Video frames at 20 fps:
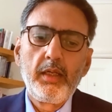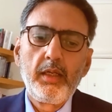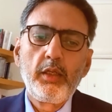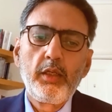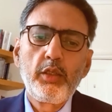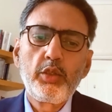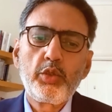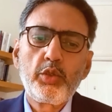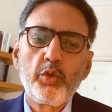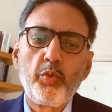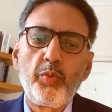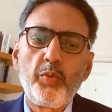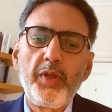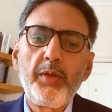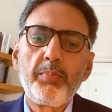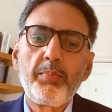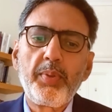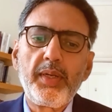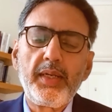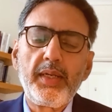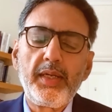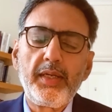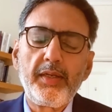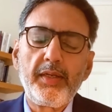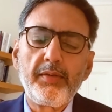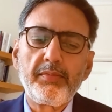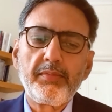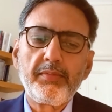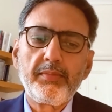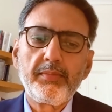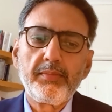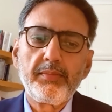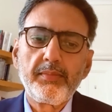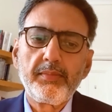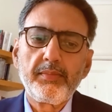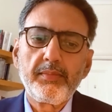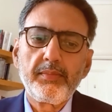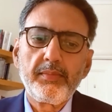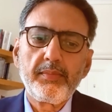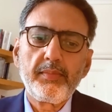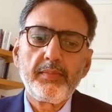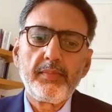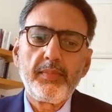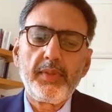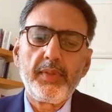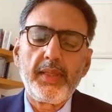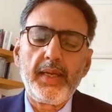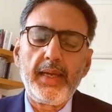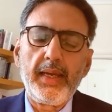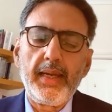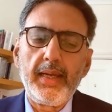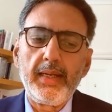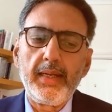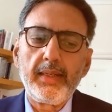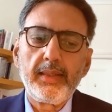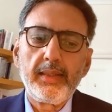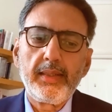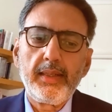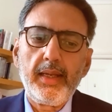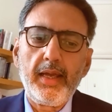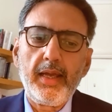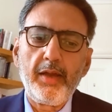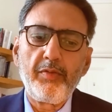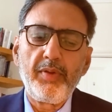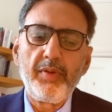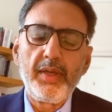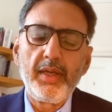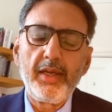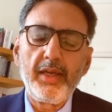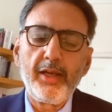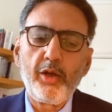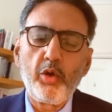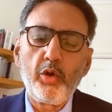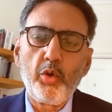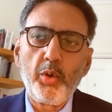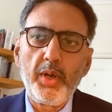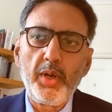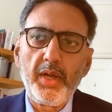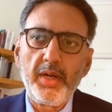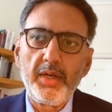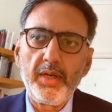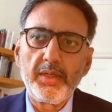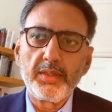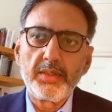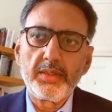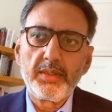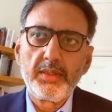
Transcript: So we believe that having a coherent